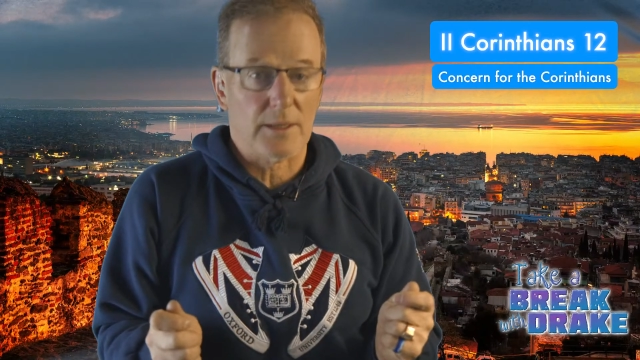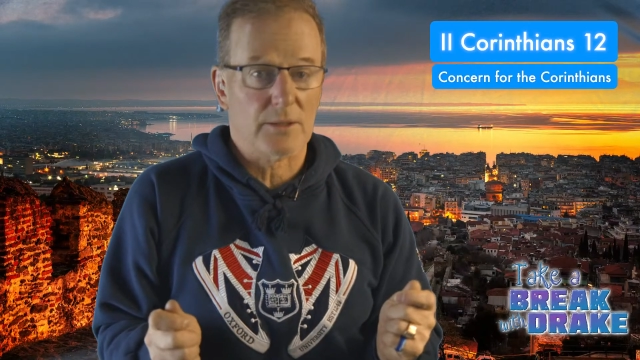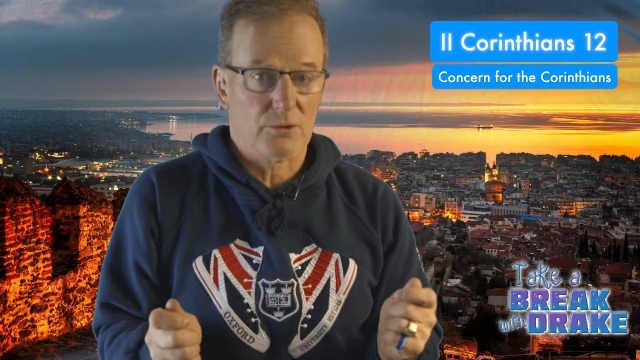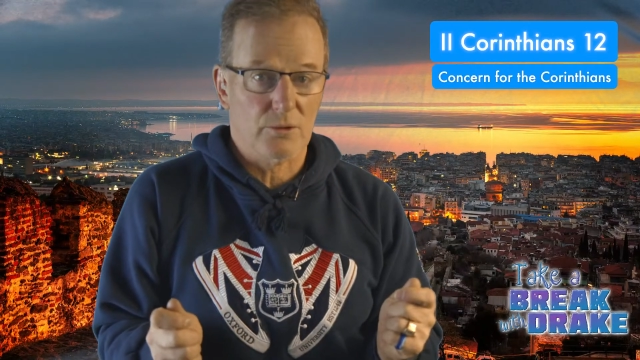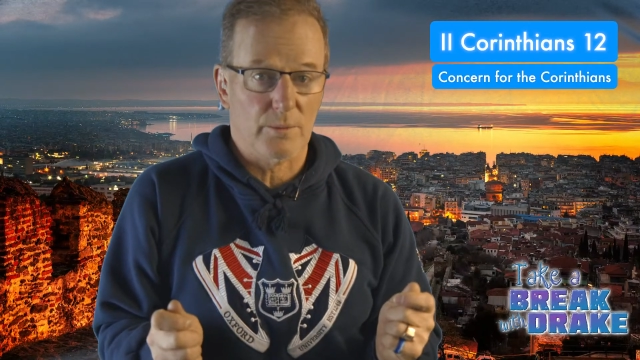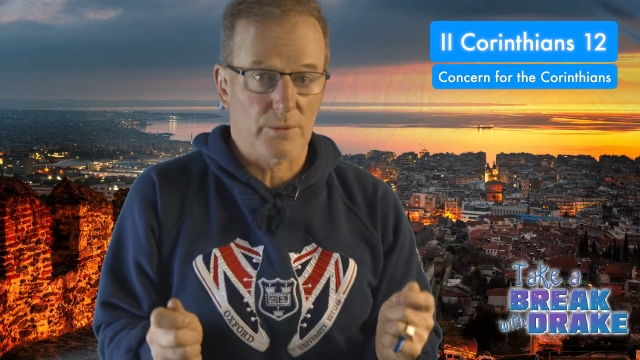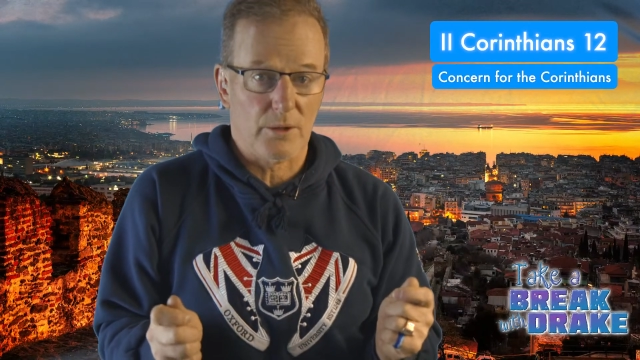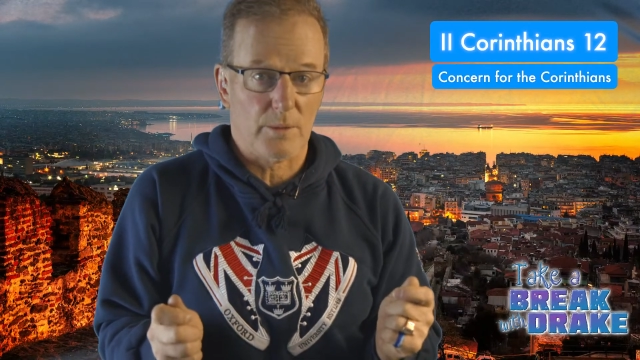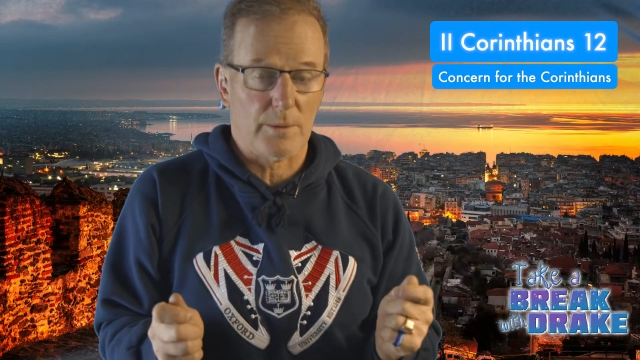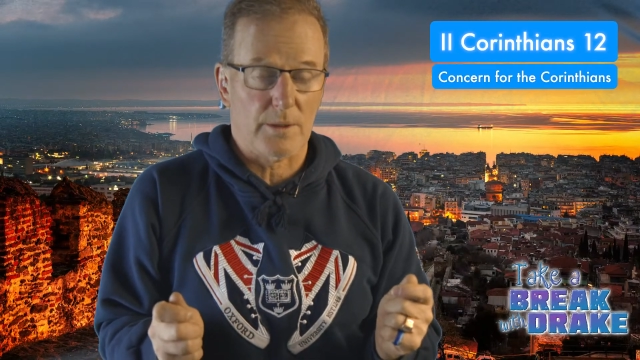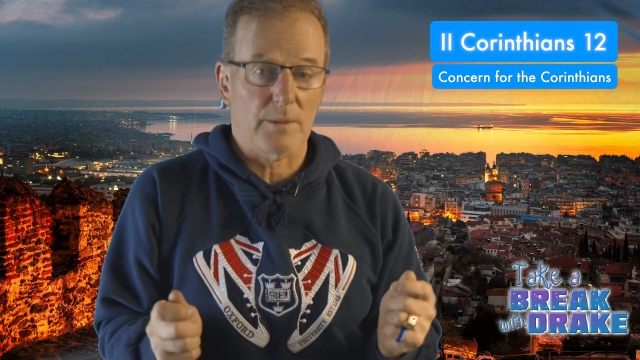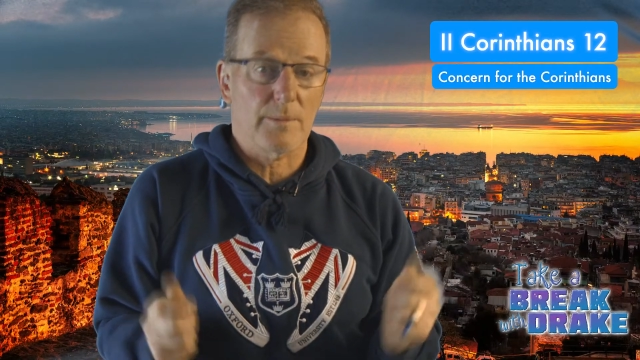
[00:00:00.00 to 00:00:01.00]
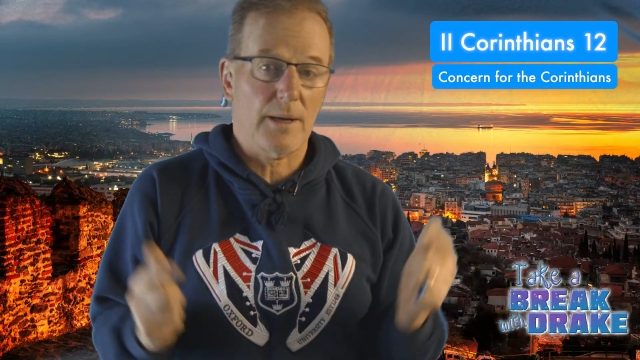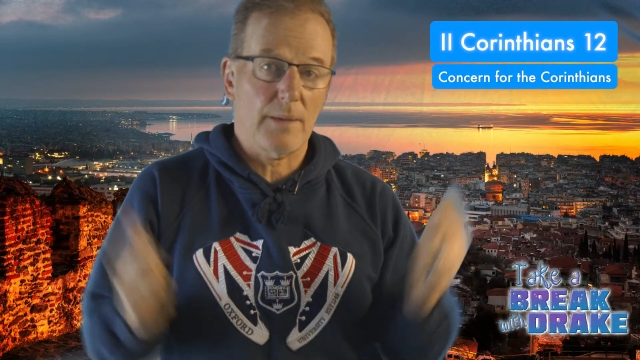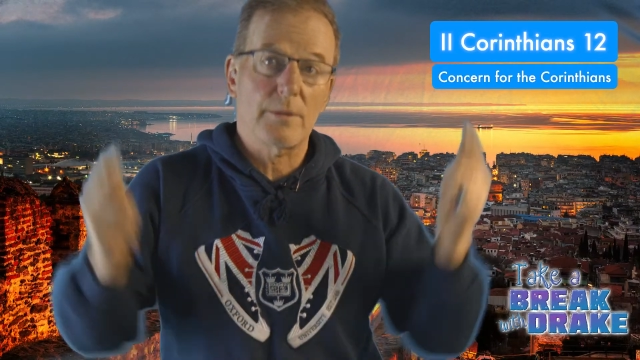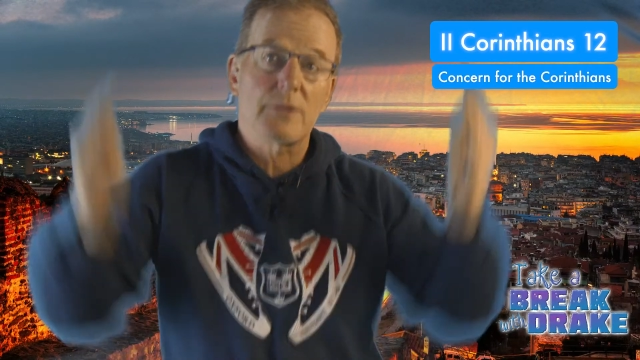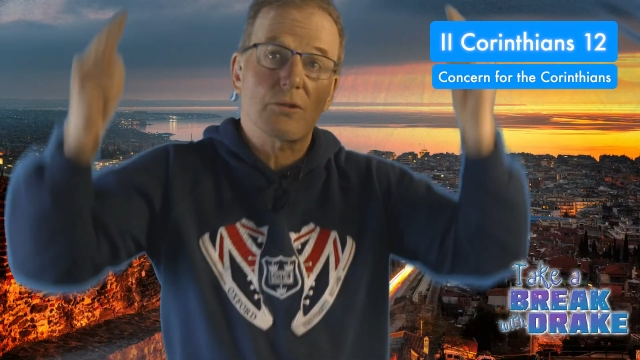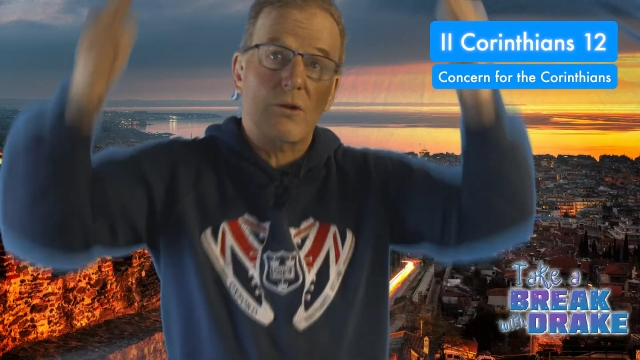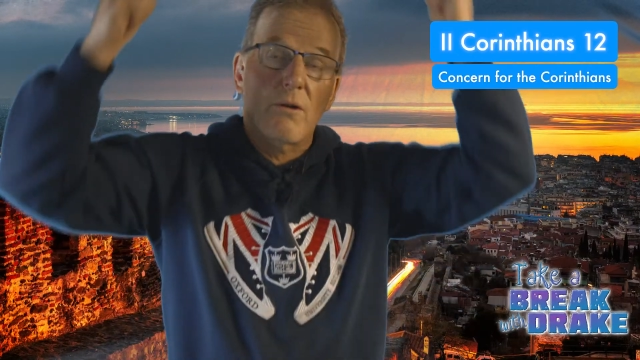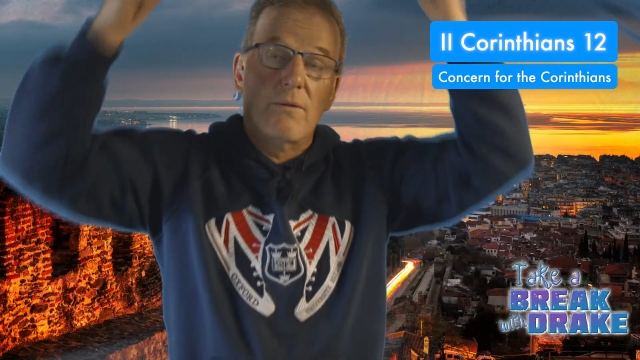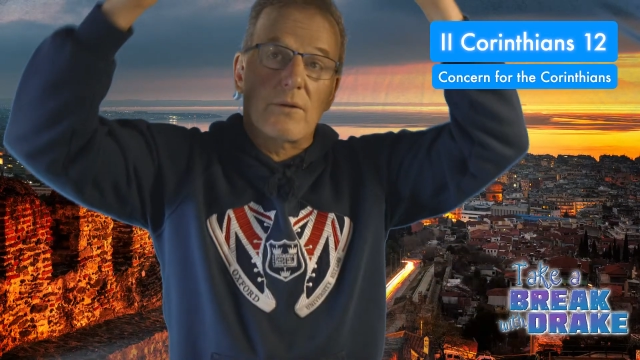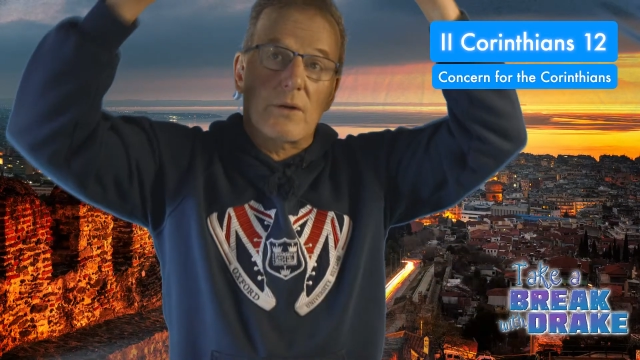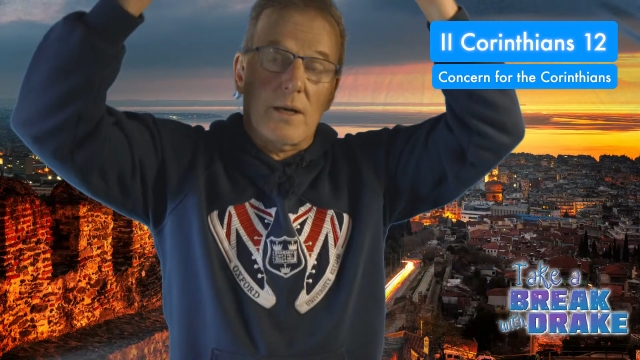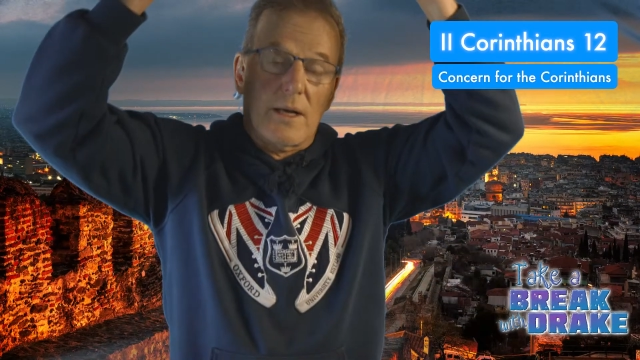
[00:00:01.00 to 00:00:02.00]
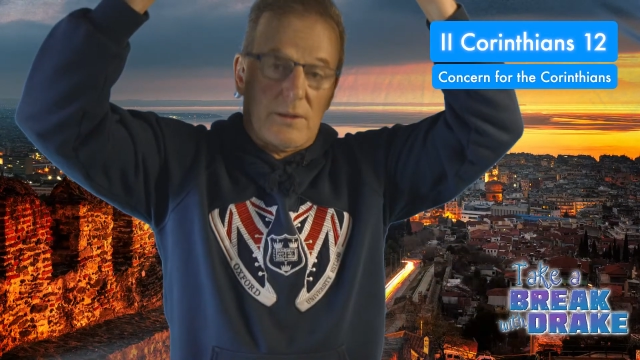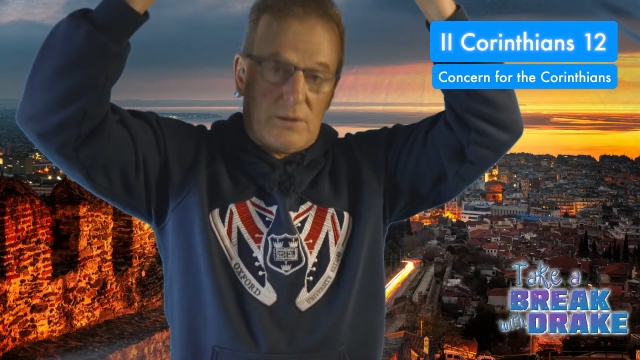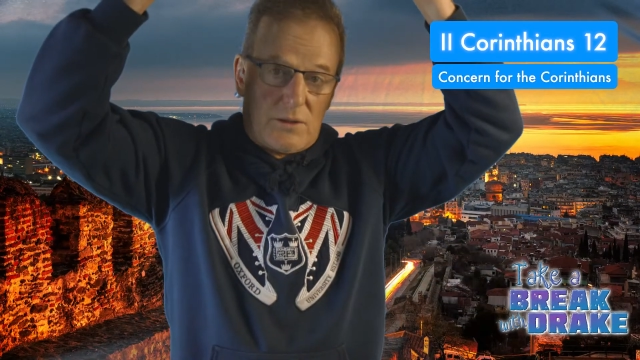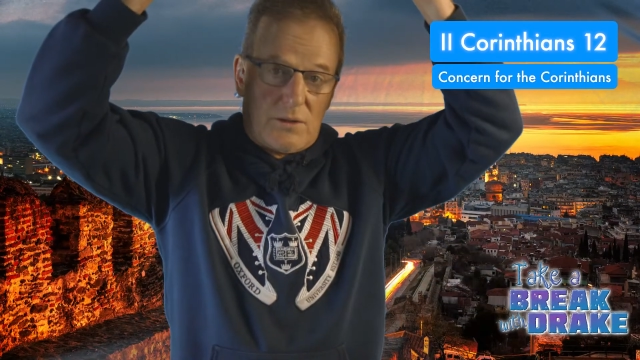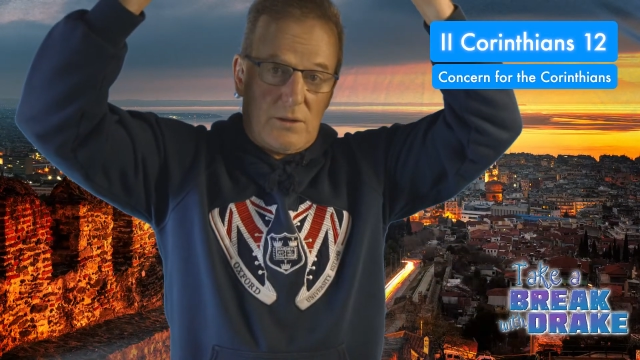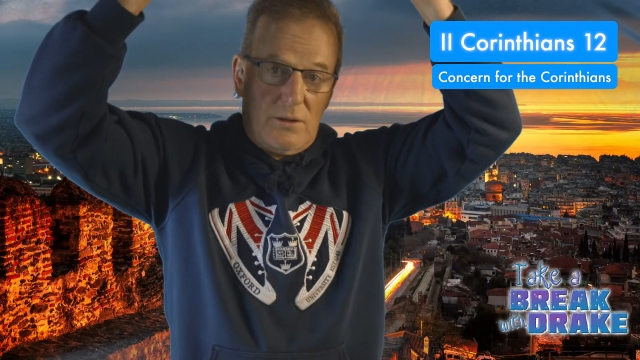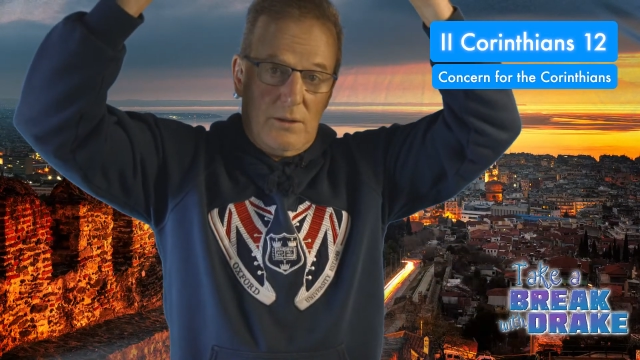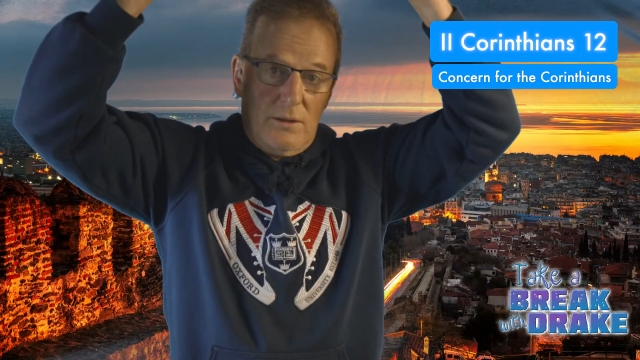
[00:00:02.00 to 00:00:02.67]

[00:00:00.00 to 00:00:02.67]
That's group therapy. The Bible is over us.